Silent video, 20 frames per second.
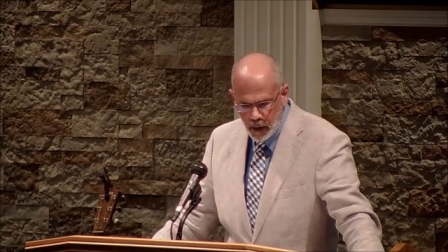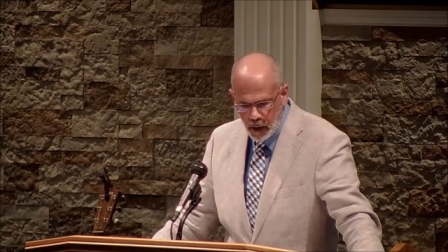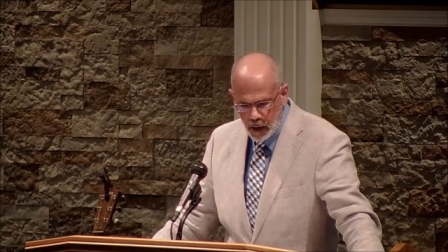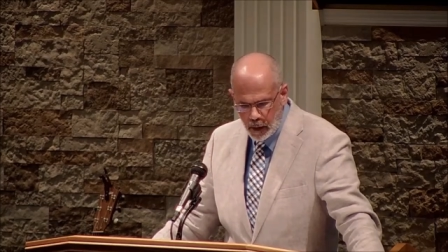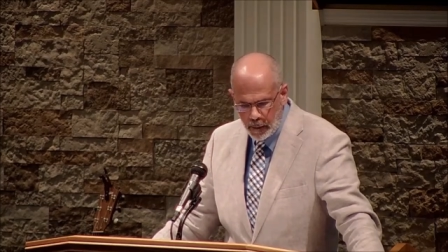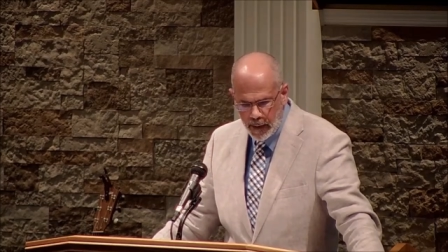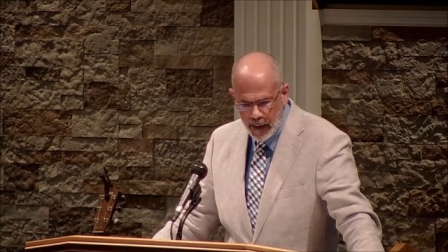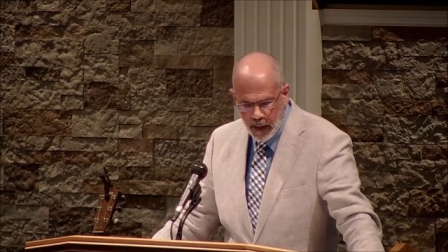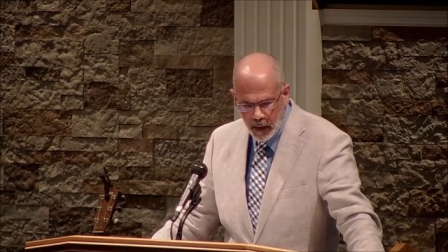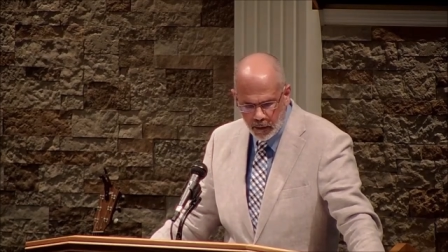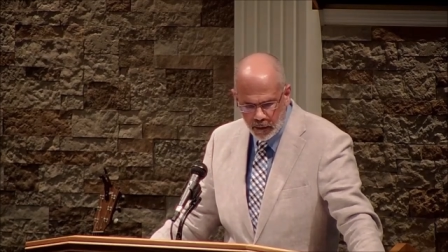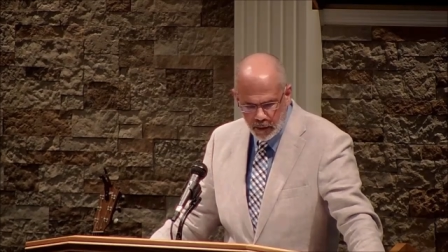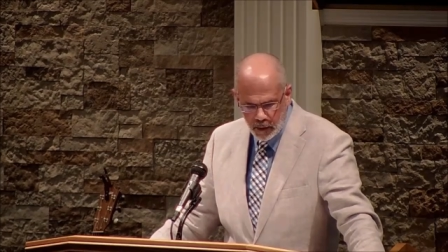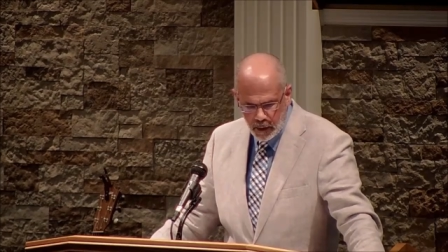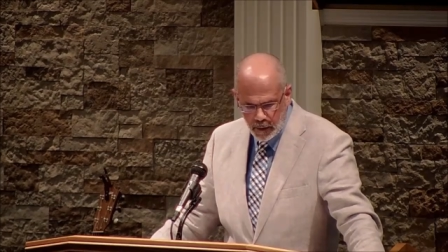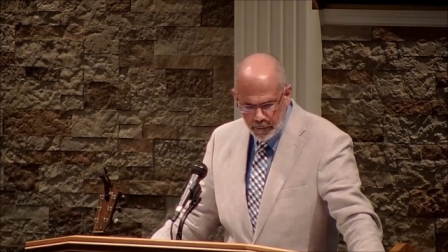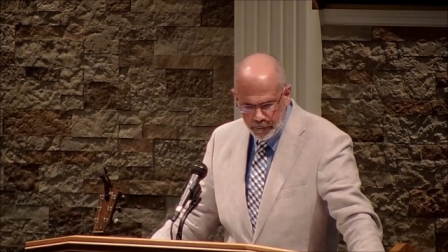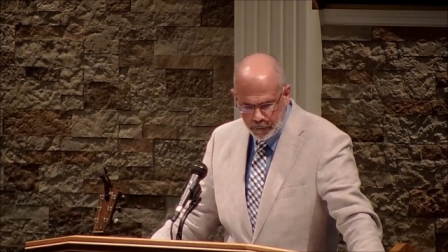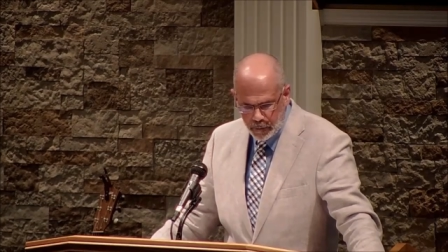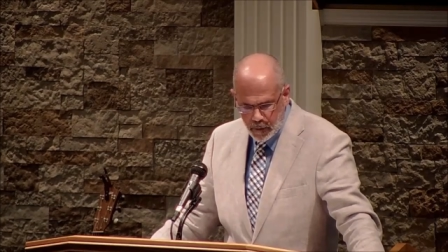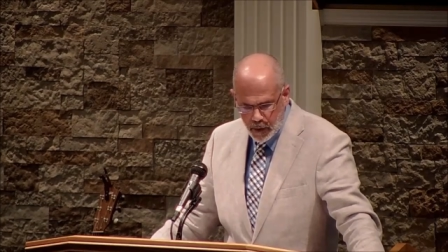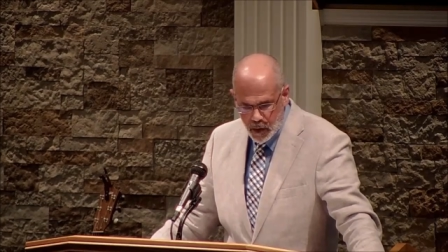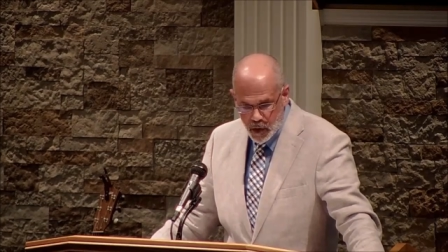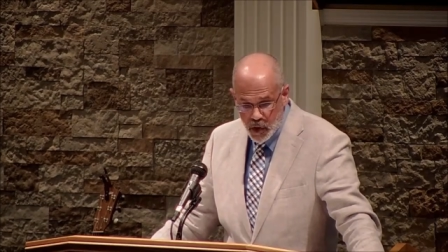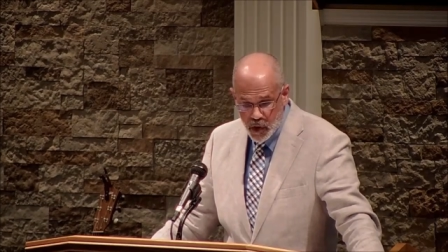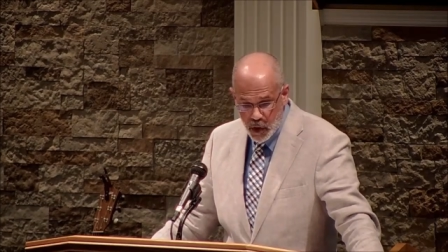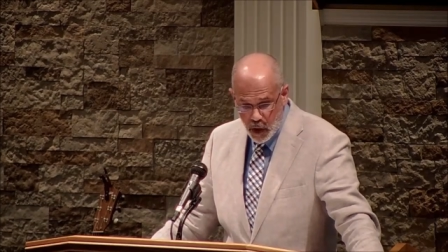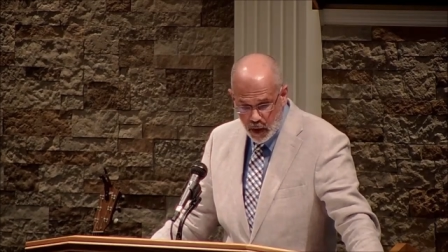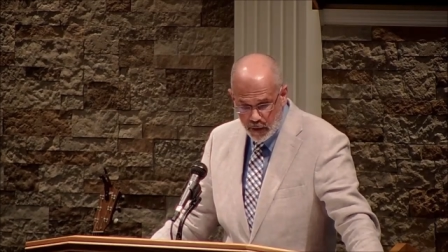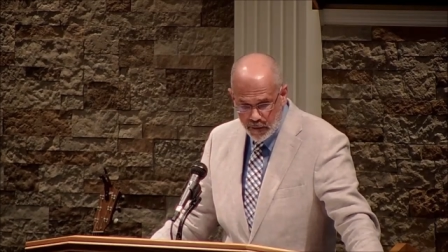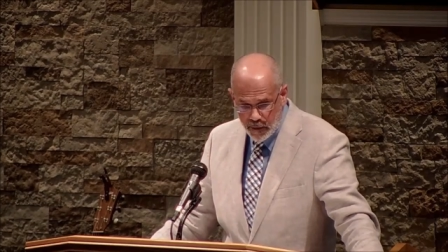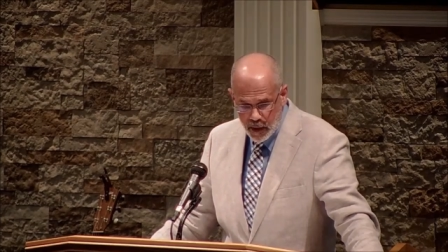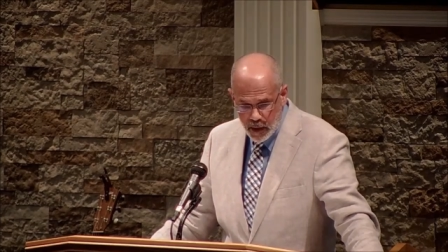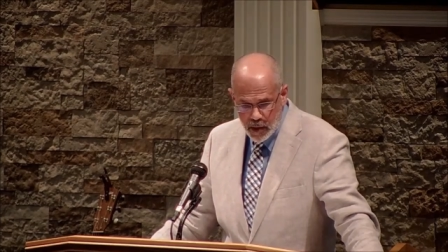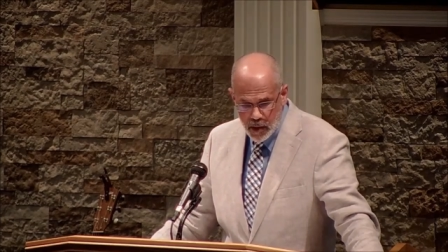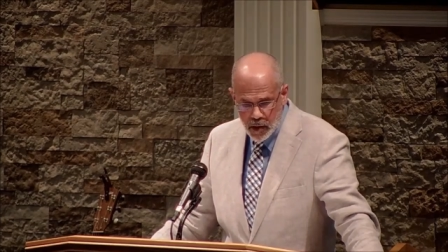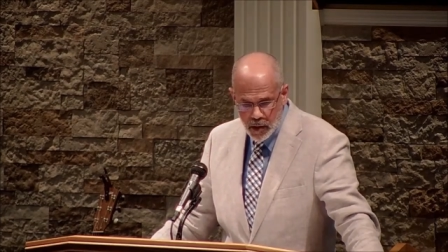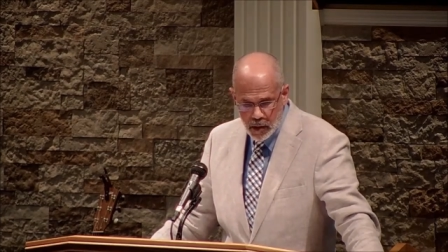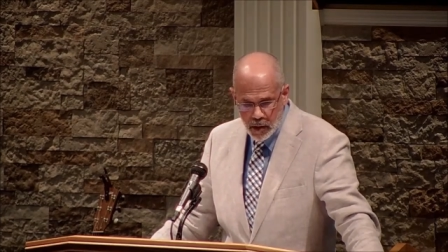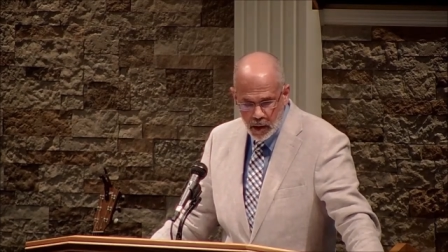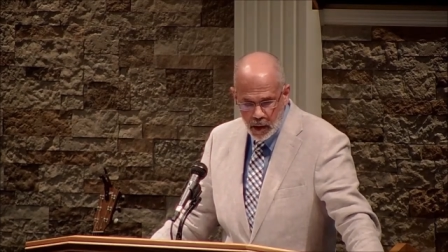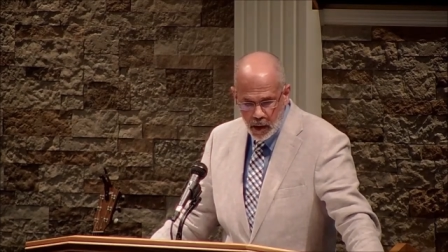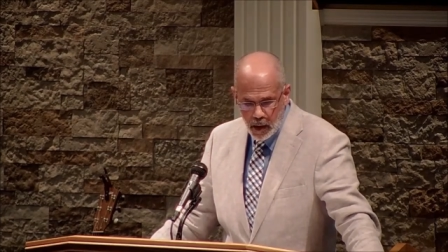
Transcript: about servants,